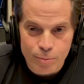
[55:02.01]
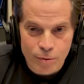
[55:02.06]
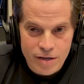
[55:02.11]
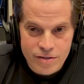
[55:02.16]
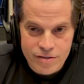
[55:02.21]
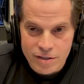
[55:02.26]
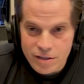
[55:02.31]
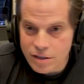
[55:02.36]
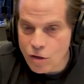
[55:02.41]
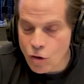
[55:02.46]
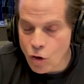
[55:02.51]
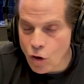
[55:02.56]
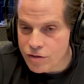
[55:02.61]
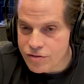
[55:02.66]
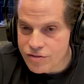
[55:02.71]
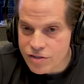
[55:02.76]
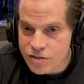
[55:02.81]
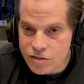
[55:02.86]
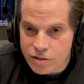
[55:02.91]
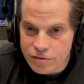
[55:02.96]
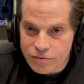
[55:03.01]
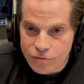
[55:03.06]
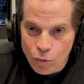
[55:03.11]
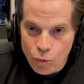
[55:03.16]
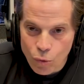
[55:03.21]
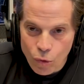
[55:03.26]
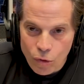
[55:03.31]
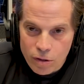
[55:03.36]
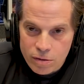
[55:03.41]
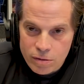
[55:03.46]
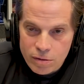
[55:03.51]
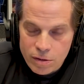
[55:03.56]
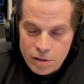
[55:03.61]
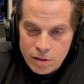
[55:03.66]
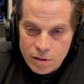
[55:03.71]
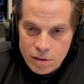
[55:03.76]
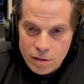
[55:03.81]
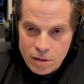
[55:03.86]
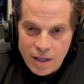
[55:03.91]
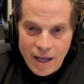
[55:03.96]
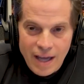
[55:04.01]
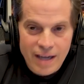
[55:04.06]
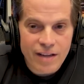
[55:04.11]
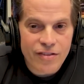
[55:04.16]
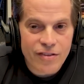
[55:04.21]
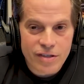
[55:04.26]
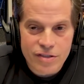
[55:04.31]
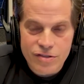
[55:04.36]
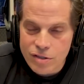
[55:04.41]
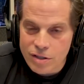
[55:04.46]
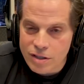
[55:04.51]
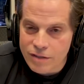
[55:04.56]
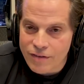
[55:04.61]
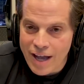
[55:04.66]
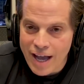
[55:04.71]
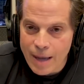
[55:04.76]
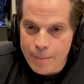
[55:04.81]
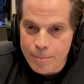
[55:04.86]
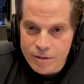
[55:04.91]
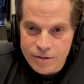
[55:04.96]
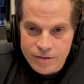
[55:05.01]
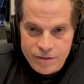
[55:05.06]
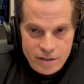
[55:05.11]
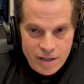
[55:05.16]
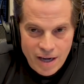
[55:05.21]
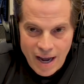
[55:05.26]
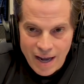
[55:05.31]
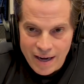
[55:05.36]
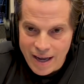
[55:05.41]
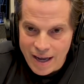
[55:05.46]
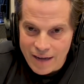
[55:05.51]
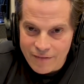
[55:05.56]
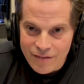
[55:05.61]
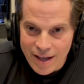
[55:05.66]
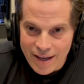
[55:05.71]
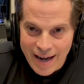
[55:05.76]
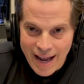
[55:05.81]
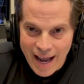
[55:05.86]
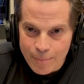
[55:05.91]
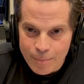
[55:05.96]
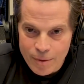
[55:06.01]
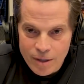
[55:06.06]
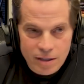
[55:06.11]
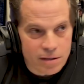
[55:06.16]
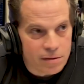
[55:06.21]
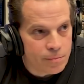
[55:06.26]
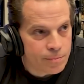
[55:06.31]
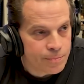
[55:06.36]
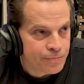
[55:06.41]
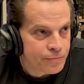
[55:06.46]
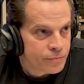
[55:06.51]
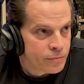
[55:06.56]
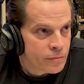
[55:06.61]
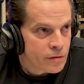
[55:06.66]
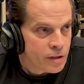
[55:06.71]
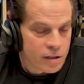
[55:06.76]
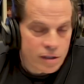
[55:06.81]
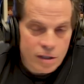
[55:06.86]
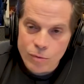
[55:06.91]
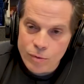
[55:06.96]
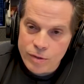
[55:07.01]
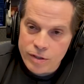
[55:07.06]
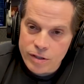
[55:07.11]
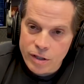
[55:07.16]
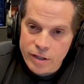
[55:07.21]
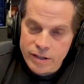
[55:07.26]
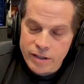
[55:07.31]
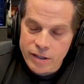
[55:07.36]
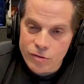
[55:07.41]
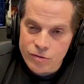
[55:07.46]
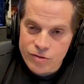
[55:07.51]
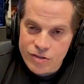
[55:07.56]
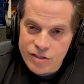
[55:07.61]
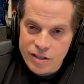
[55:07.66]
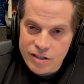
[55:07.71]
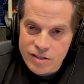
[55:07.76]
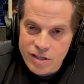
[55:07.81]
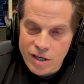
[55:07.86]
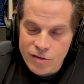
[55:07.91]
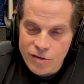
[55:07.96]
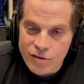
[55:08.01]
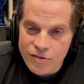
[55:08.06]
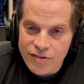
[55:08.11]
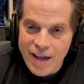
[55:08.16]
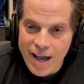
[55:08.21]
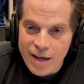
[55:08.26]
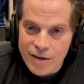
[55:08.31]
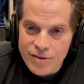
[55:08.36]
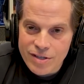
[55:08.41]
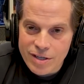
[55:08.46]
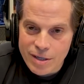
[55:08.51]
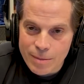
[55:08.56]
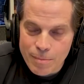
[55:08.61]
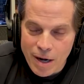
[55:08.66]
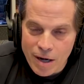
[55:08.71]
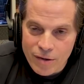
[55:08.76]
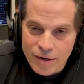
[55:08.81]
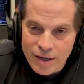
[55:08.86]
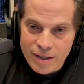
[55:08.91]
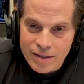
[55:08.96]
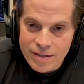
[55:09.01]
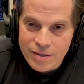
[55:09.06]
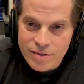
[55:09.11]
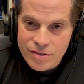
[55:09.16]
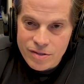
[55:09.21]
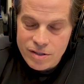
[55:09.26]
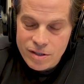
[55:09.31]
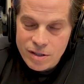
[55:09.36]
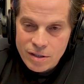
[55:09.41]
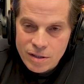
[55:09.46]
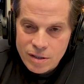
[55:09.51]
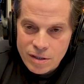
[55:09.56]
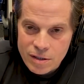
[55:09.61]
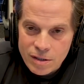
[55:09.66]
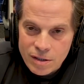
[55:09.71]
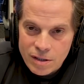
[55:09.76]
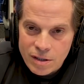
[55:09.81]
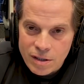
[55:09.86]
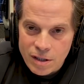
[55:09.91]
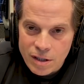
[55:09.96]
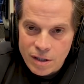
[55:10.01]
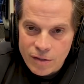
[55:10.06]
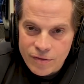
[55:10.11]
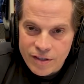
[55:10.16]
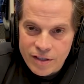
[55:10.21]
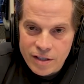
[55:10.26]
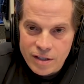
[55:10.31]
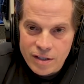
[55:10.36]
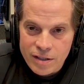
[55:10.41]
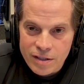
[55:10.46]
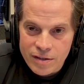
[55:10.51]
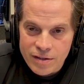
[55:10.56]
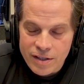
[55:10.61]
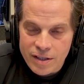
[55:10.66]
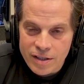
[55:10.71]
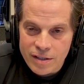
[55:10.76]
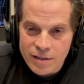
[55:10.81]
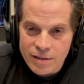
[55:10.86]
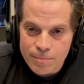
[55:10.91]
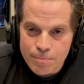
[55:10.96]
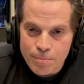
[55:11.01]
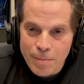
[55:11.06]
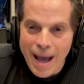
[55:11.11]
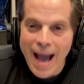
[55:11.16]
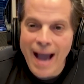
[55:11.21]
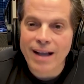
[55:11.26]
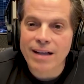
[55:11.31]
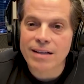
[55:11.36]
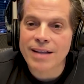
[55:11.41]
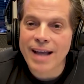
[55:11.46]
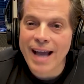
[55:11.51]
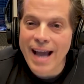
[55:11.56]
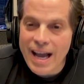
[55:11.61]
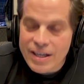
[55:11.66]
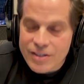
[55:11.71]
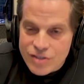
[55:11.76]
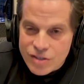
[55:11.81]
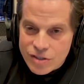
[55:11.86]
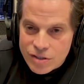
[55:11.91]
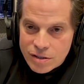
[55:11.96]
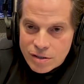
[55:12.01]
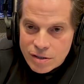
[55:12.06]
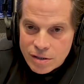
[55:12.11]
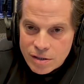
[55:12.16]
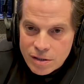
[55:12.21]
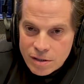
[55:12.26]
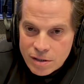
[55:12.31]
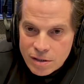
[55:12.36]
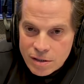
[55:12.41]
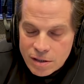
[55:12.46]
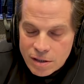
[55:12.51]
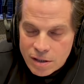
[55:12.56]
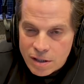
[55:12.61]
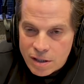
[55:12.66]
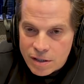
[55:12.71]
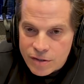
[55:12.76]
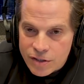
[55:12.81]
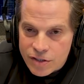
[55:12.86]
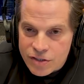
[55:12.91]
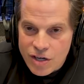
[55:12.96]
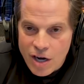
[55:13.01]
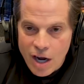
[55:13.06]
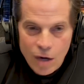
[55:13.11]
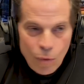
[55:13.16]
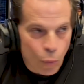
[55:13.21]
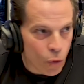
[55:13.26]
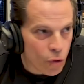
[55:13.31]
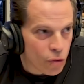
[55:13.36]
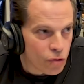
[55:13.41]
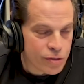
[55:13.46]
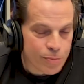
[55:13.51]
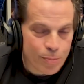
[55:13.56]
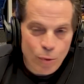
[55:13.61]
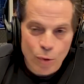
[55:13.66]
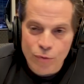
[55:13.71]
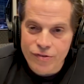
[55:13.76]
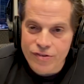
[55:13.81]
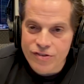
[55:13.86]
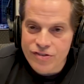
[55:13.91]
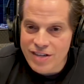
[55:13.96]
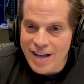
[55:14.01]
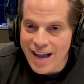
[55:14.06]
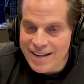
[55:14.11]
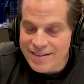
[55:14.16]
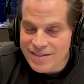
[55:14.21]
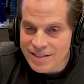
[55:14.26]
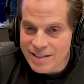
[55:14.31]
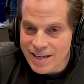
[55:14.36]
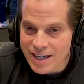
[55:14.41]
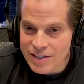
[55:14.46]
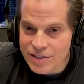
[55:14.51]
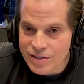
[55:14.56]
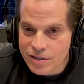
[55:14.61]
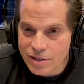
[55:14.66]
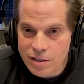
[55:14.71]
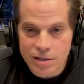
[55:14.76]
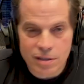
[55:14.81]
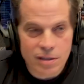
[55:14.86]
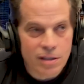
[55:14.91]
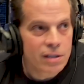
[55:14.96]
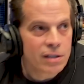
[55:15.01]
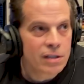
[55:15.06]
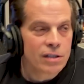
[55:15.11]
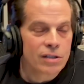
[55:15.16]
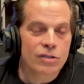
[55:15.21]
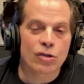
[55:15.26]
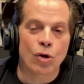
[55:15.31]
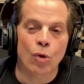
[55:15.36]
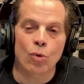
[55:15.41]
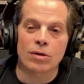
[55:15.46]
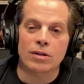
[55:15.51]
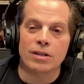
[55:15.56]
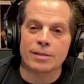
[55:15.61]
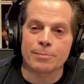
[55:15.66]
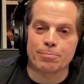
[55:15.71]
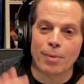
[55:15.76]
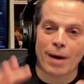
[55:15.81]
president, caused the Civil War. A lot of things could have happened to not have that happen. We could kill 600,000 Americans. The backlash, the John Wilkes Booth assassination, totally